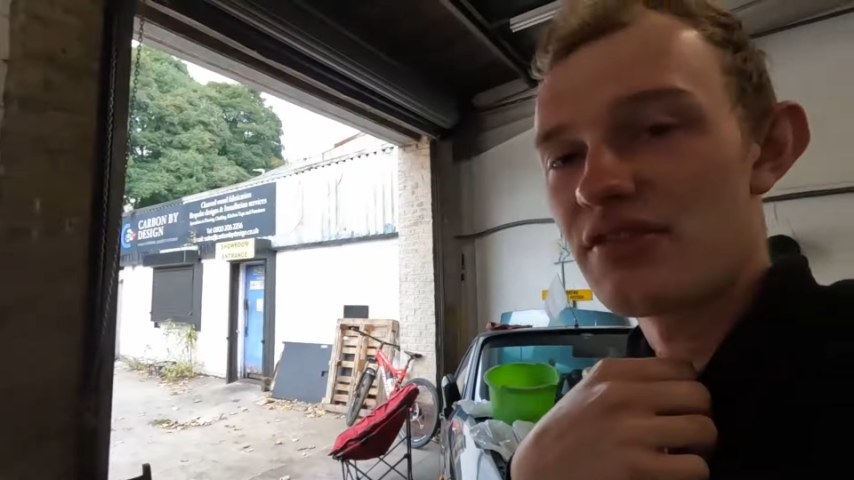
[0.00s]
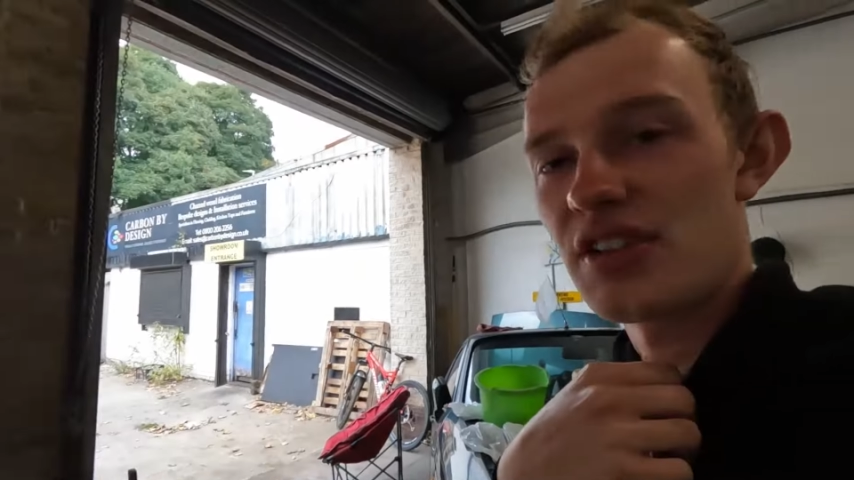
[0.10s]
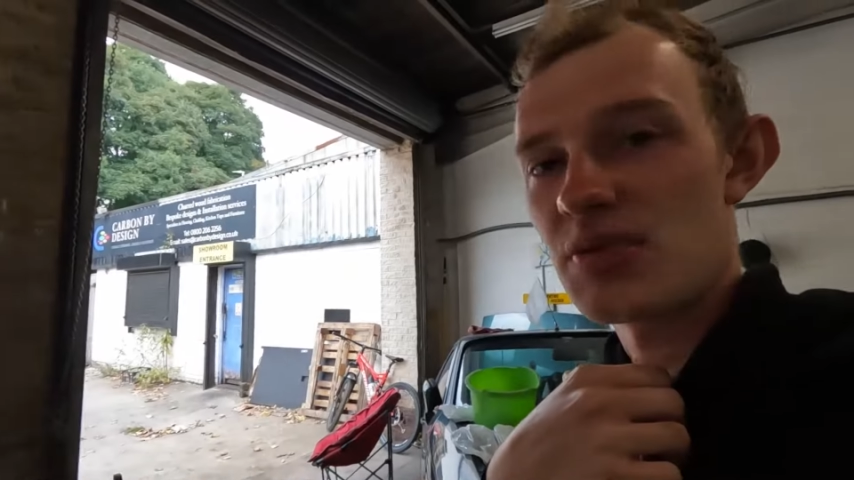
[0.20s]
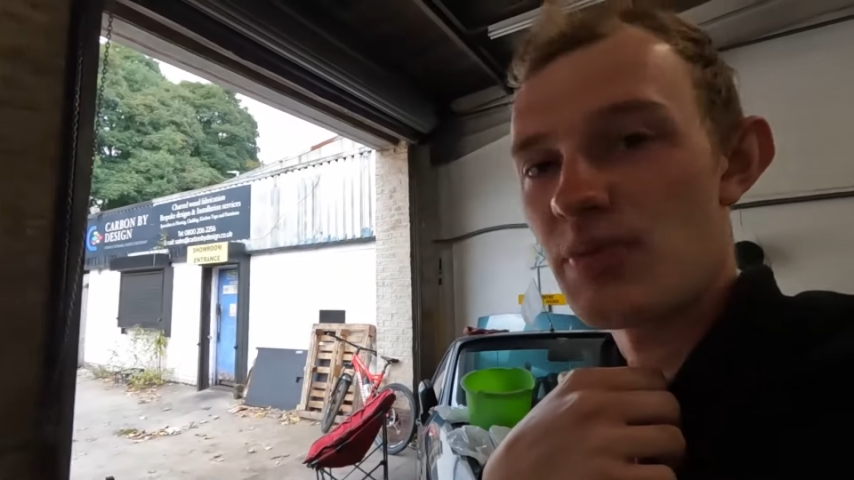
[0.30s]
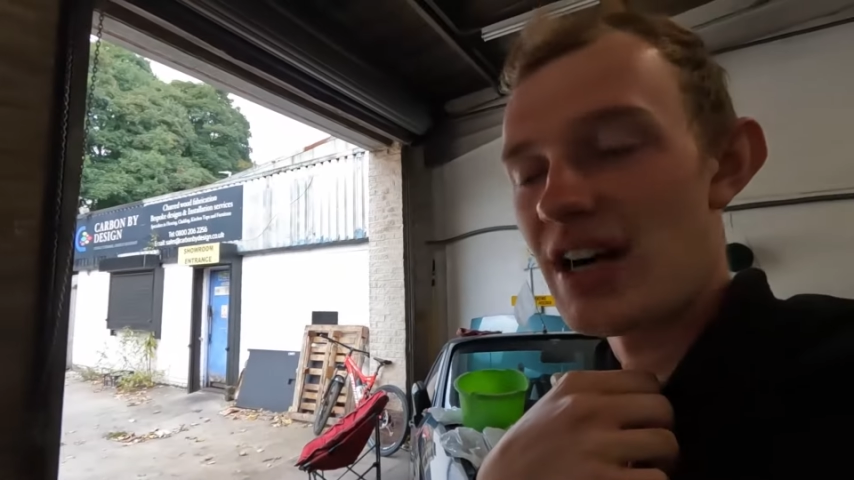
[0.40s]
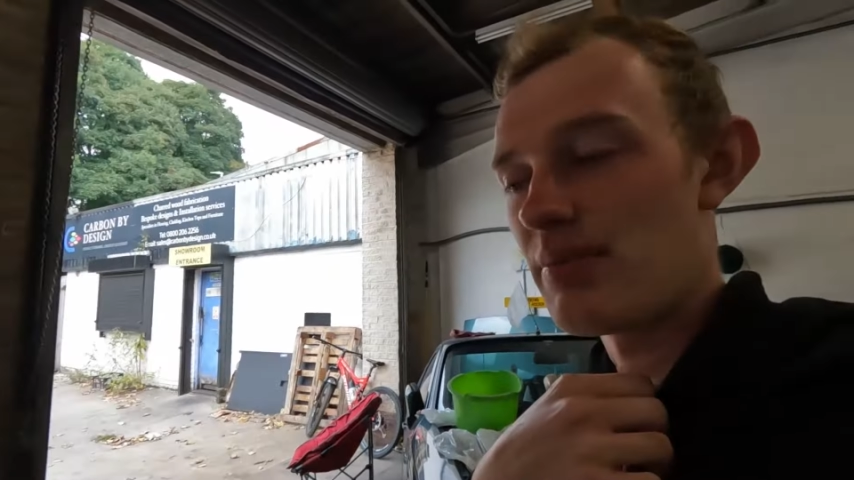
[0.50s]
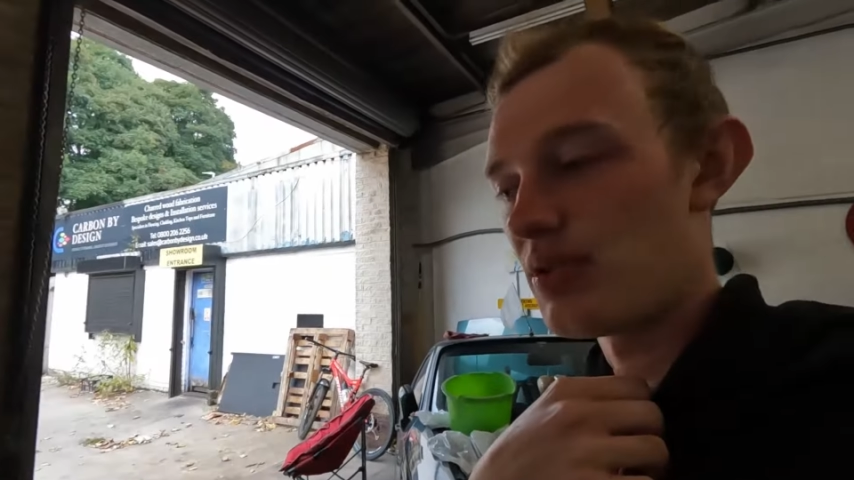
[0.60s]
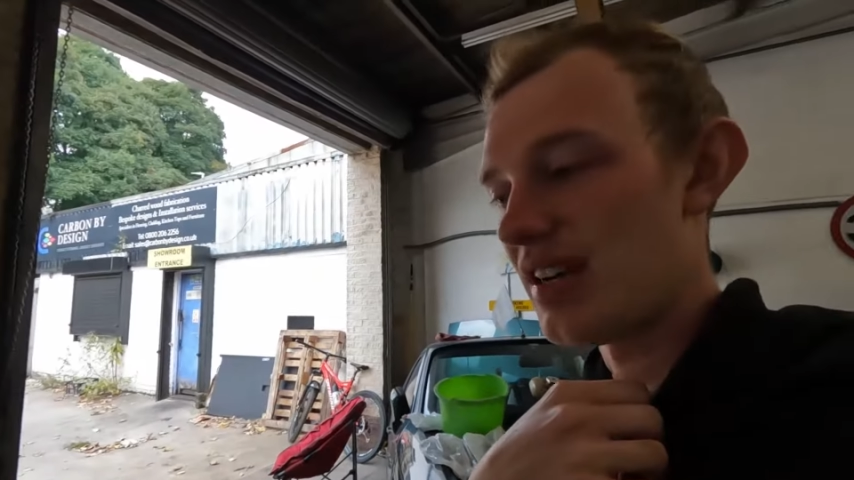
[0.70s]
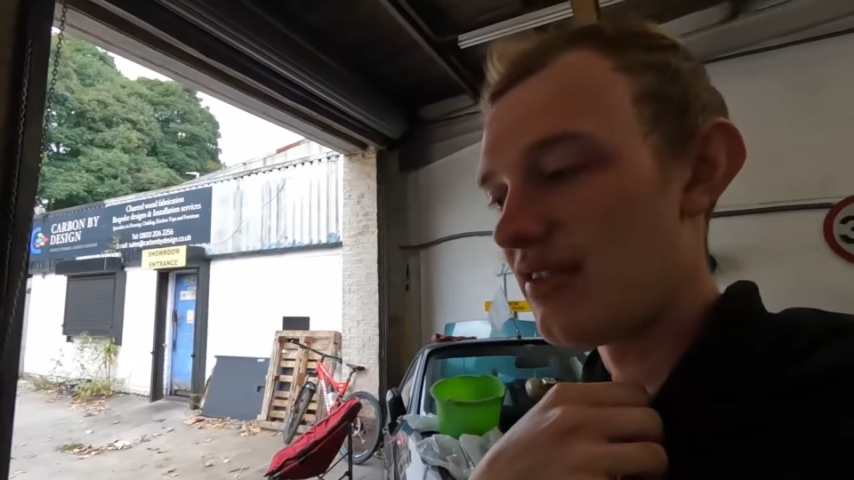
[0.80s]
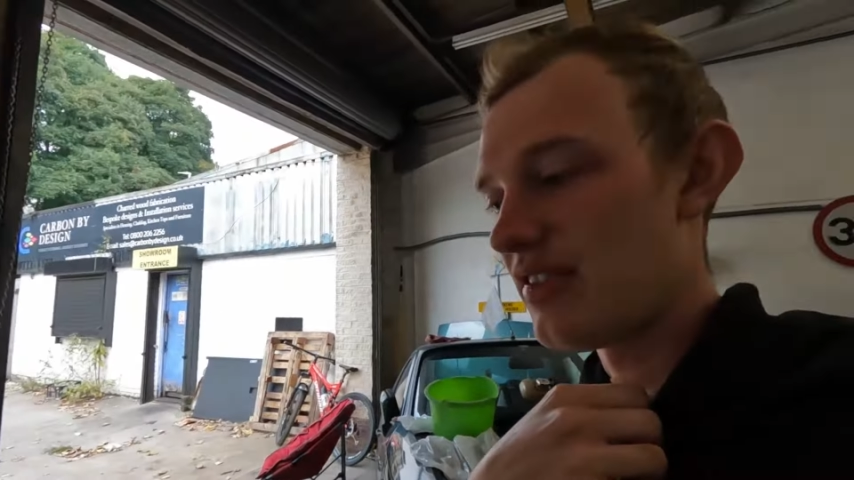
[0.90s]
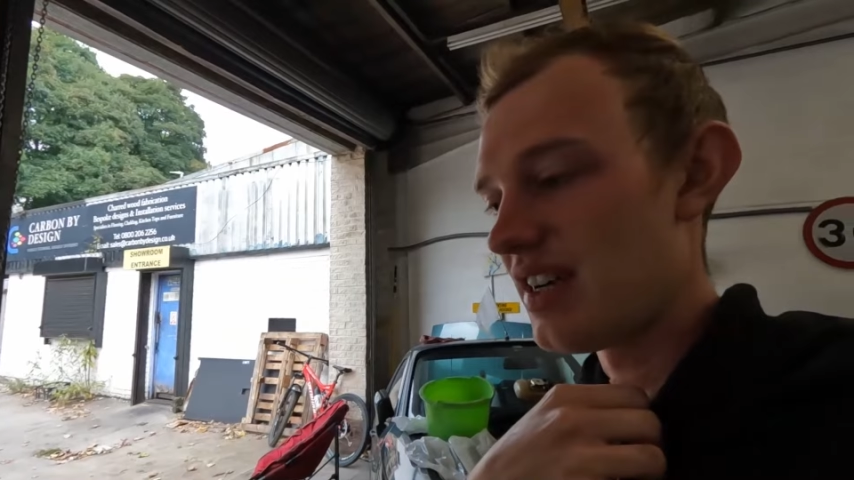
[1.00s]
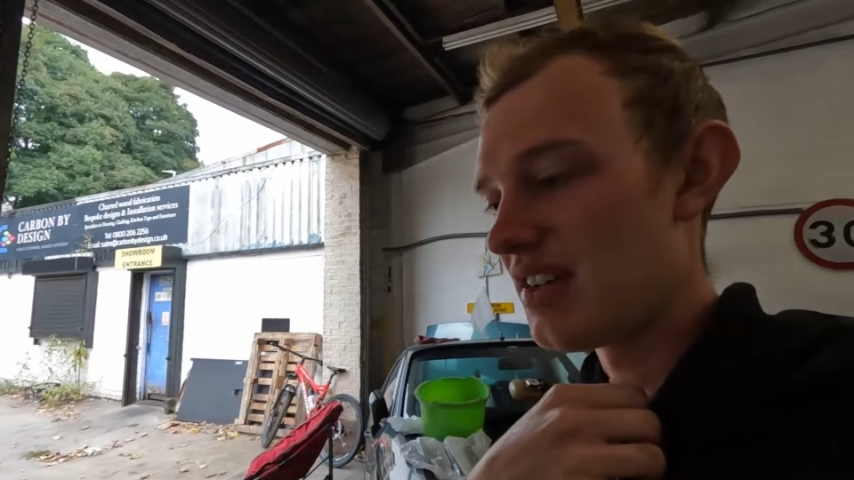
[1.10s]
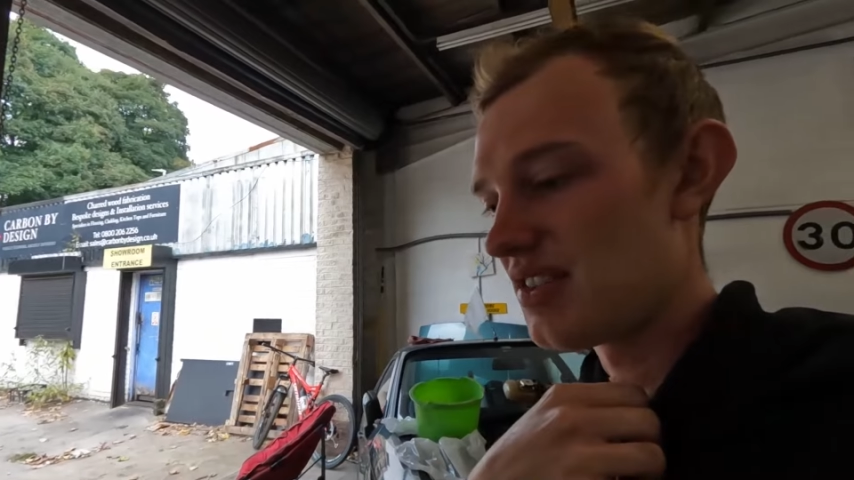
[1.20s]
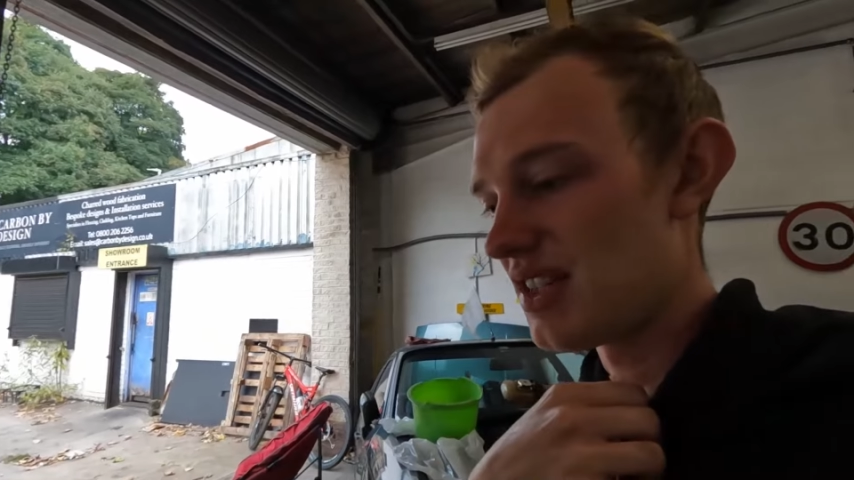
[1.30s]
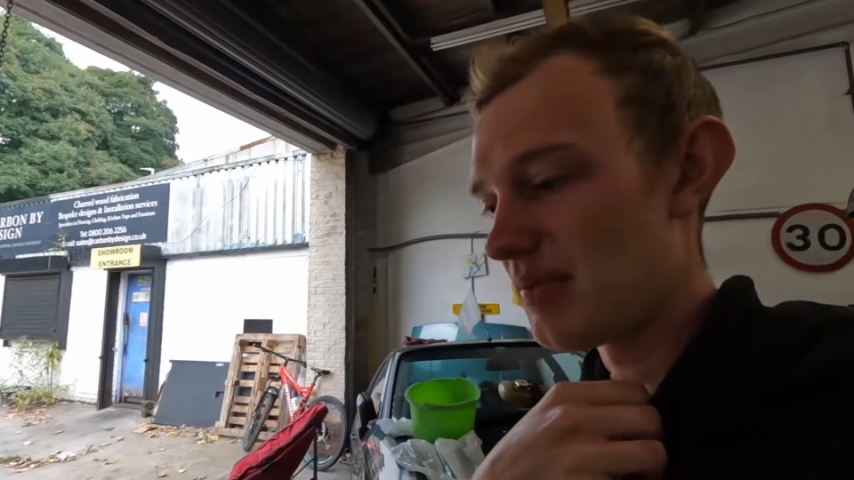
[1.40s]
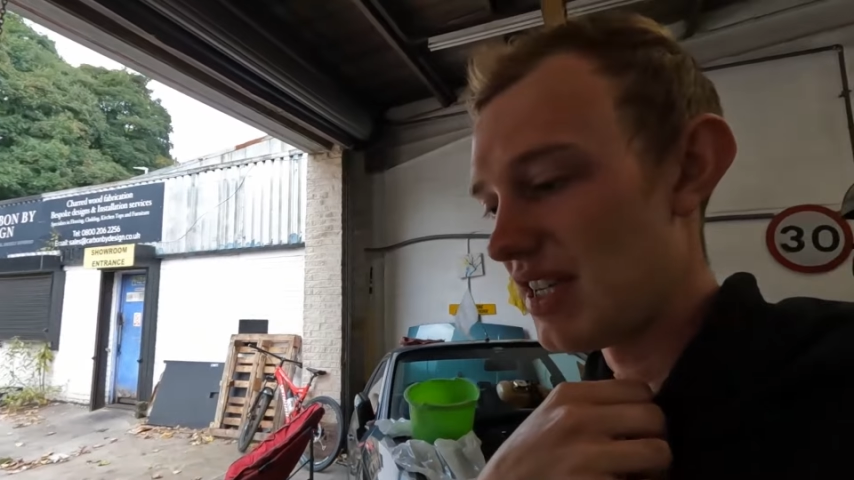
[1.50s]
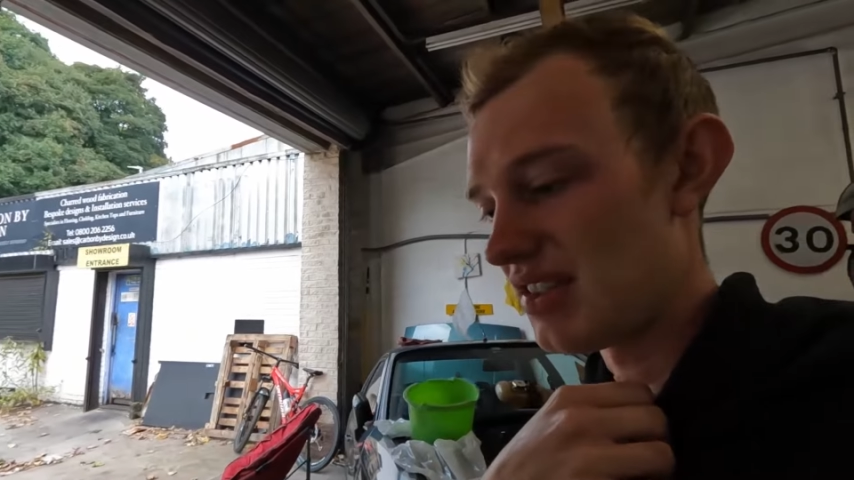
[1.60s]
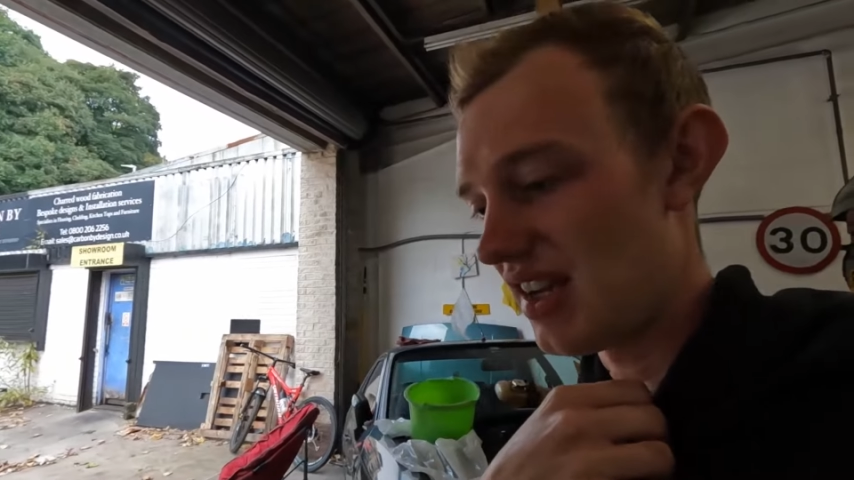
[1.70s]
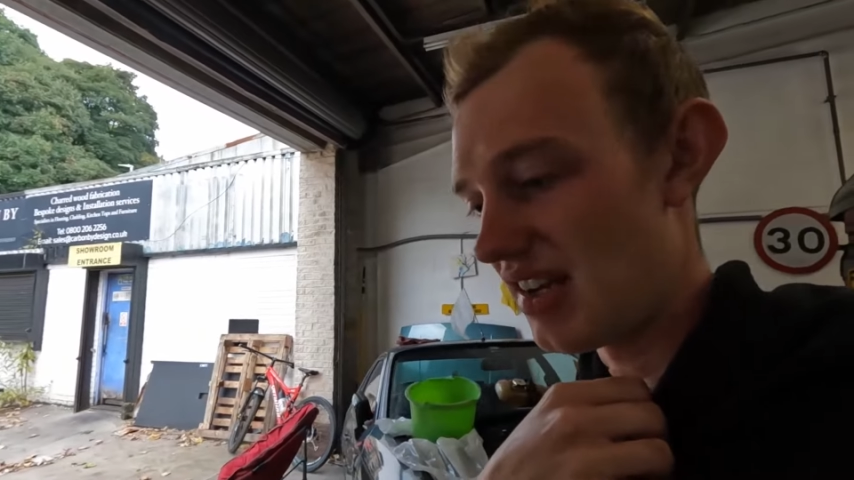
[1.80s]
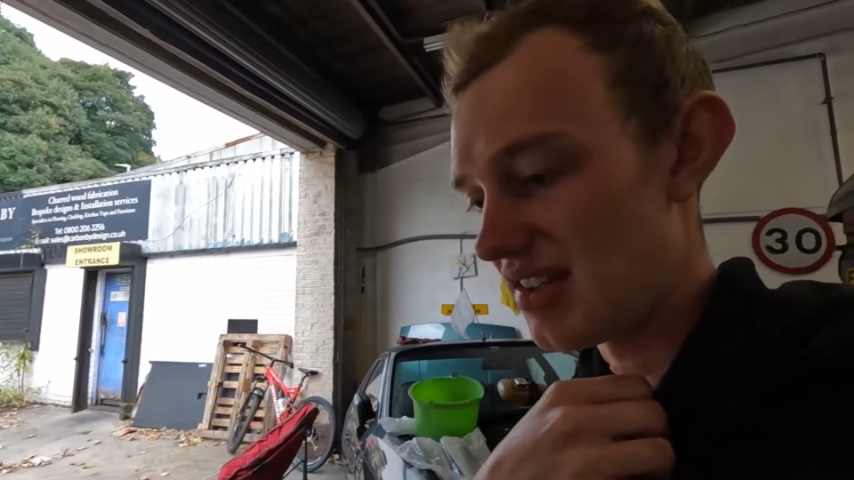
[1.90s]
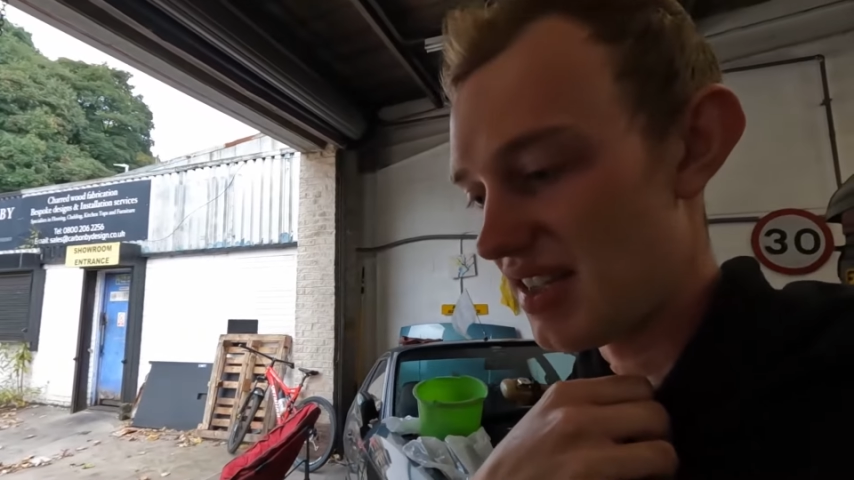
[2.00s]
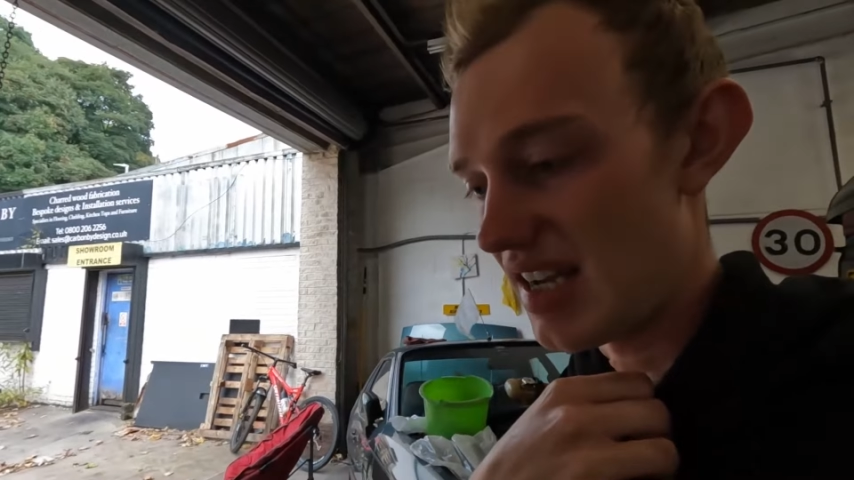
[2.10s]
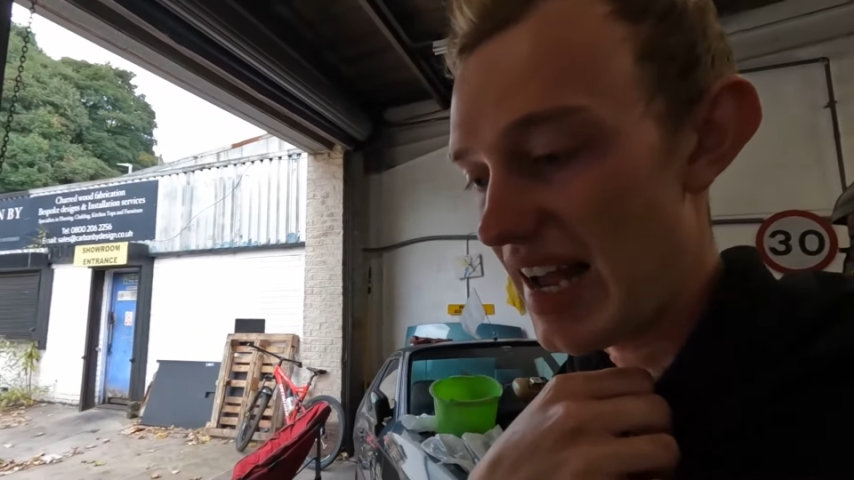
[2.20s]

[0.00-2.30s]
the first spark plug out, finding top dead centre